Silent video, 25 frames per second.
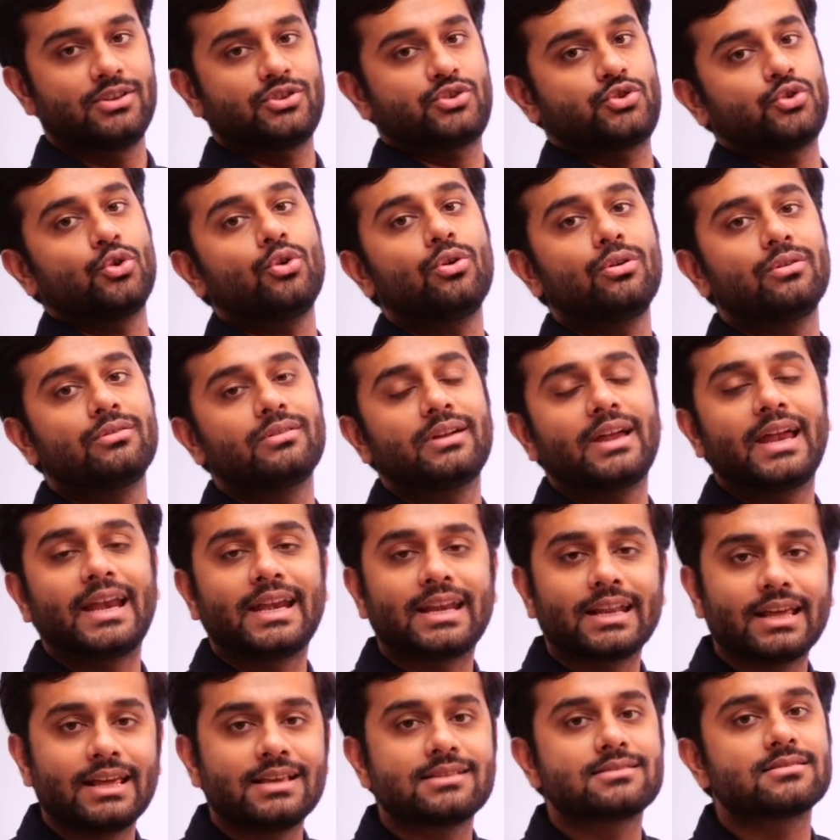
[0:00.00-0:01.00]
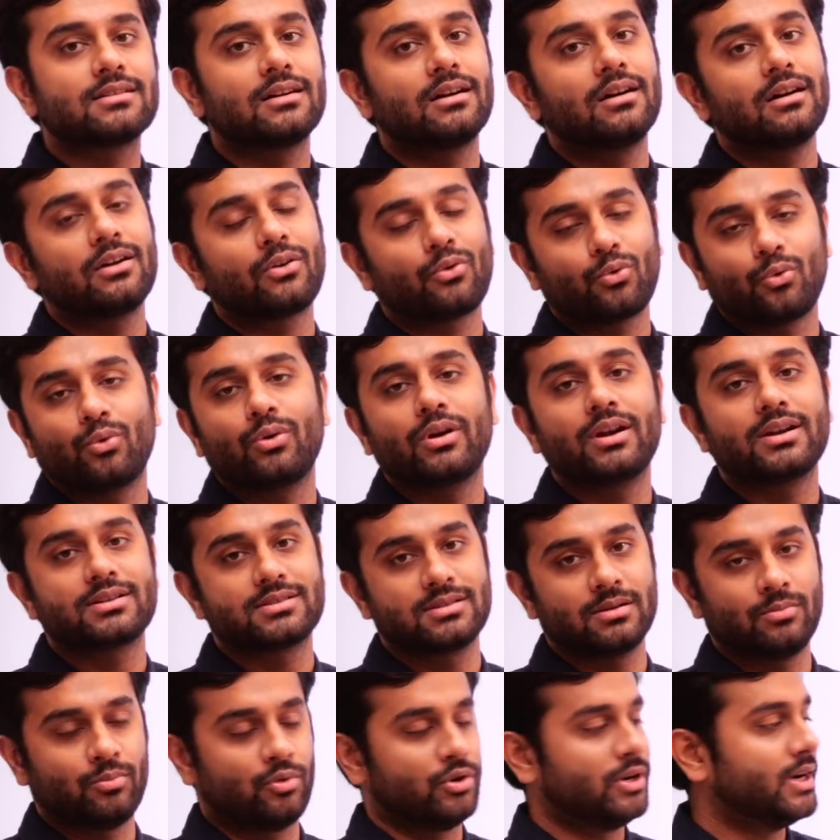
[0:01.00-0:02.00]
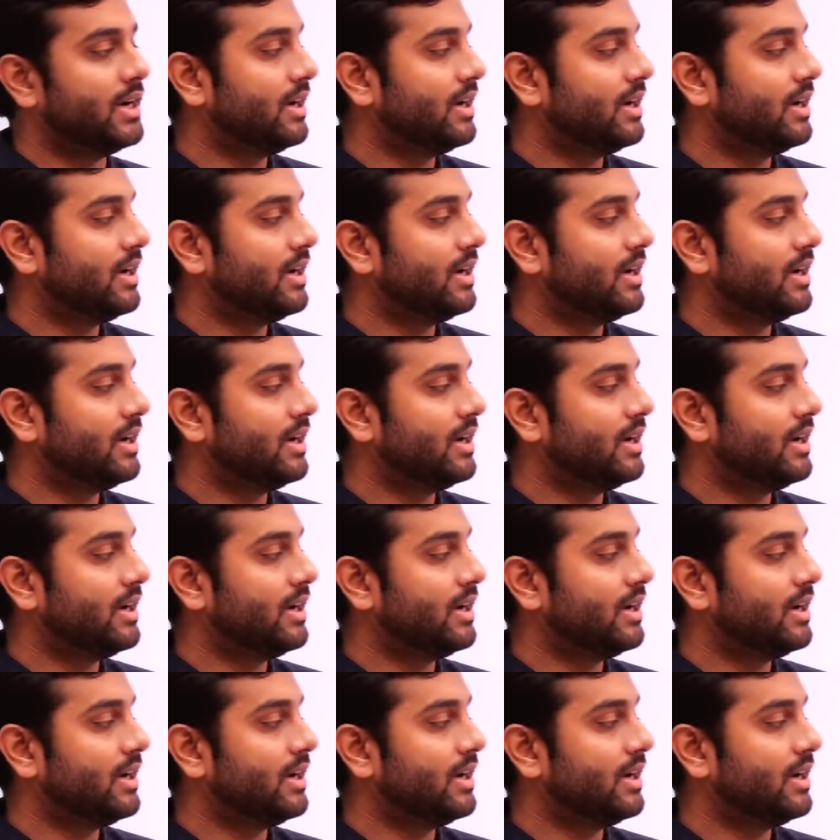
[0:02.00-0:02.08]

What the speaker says: So it is a roller support.